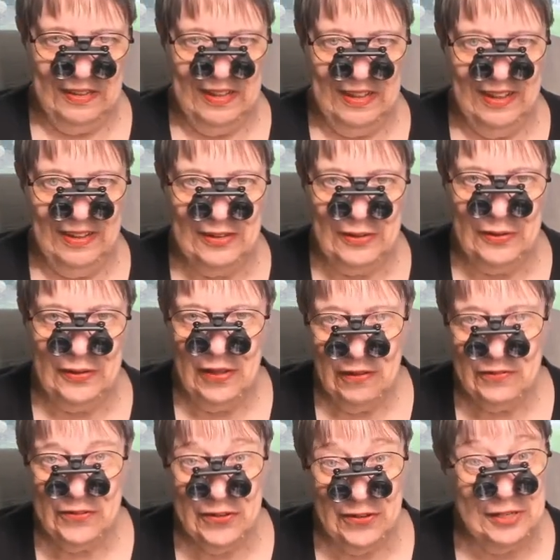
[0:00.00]

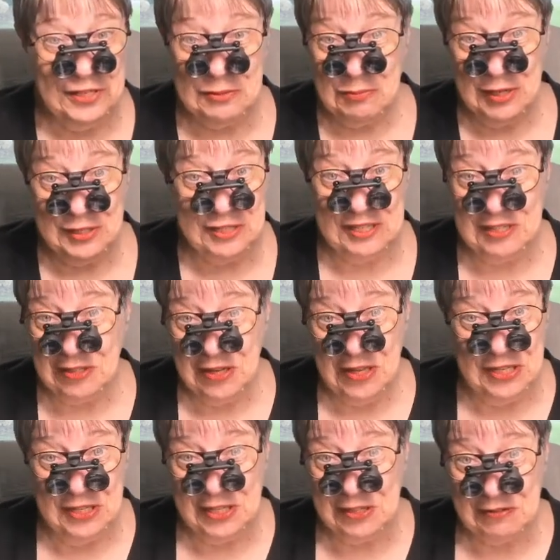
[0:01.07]
for as much as on
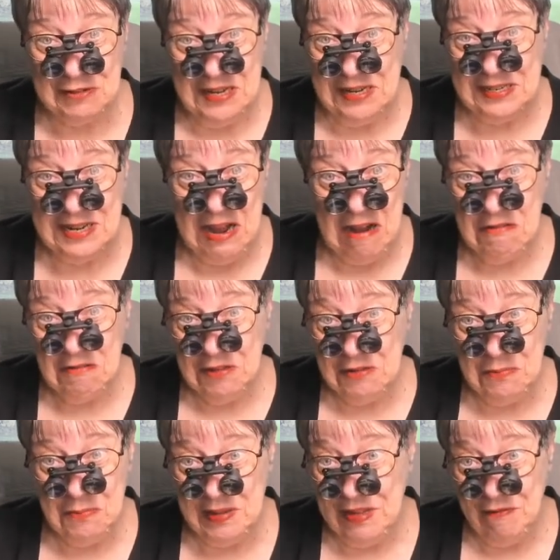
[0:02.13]
the straight and narrow
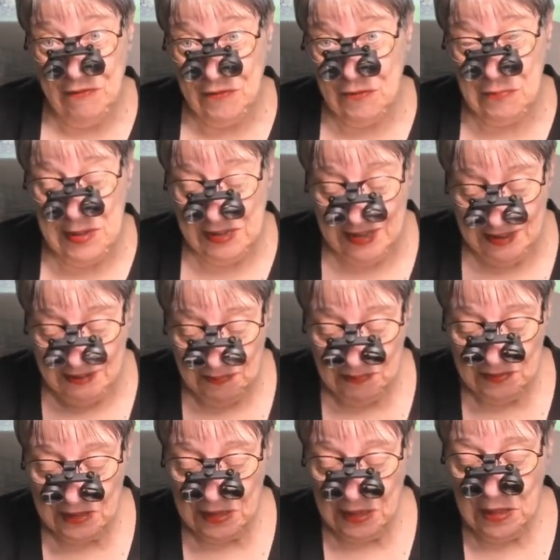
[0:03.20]
can be for me.
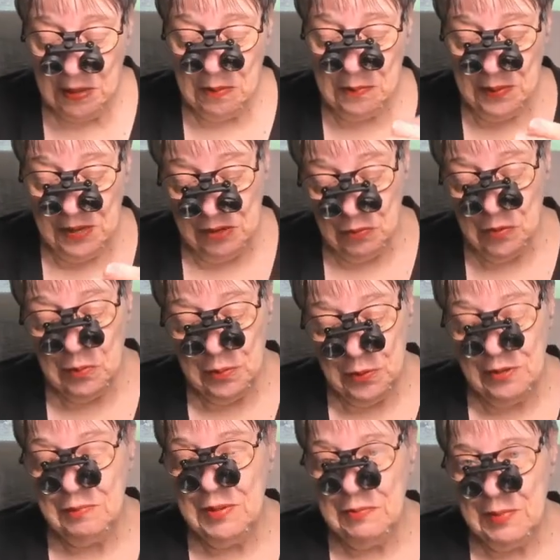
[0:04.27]
But it will
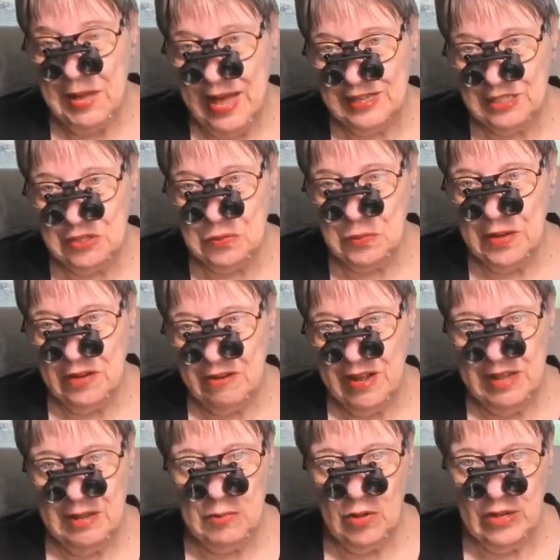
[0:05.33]
put me back to where I
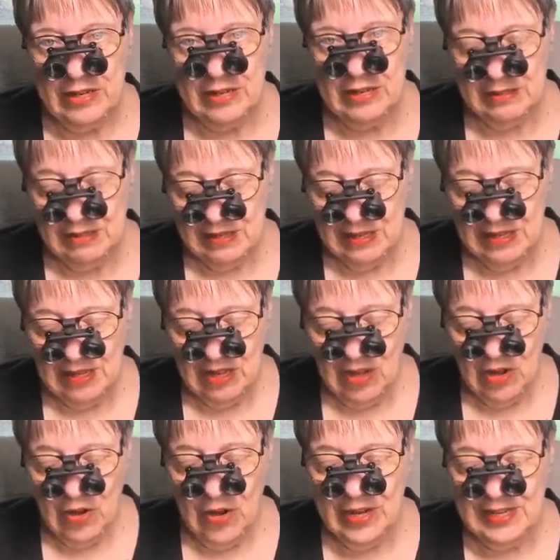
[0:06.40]
am on
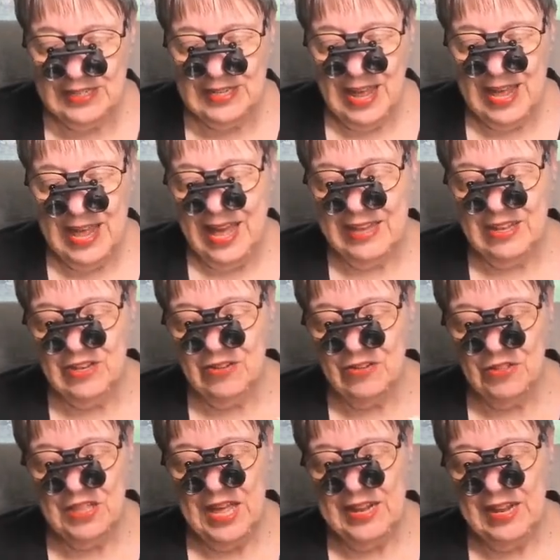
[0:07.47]
a diagonal
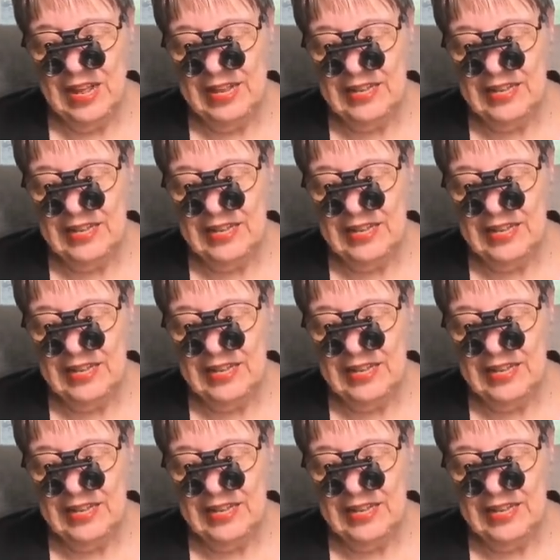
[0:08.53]
that I